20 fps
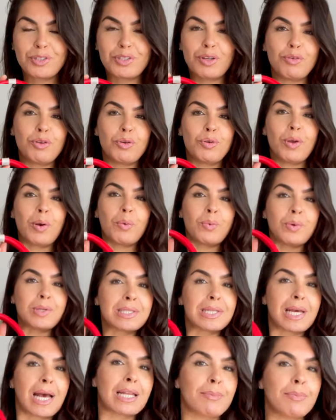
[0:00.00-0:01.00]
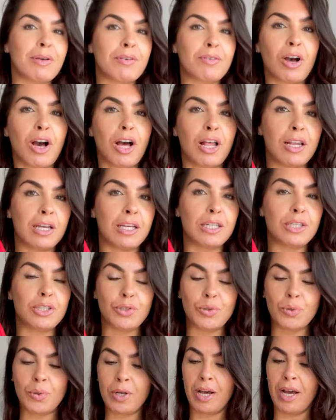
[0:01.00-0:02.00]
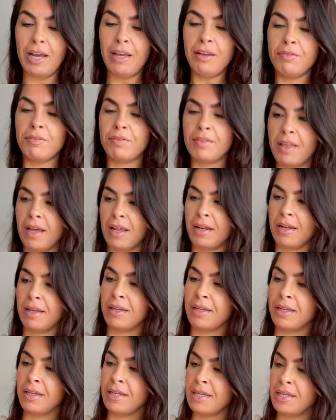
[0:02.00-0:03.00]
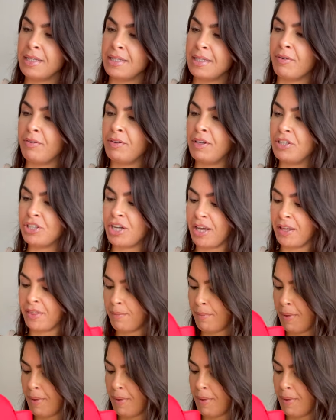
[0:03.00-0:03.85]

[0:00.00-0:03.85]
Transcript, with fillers: So if you want to add a bit of colour into your life, then definitely check them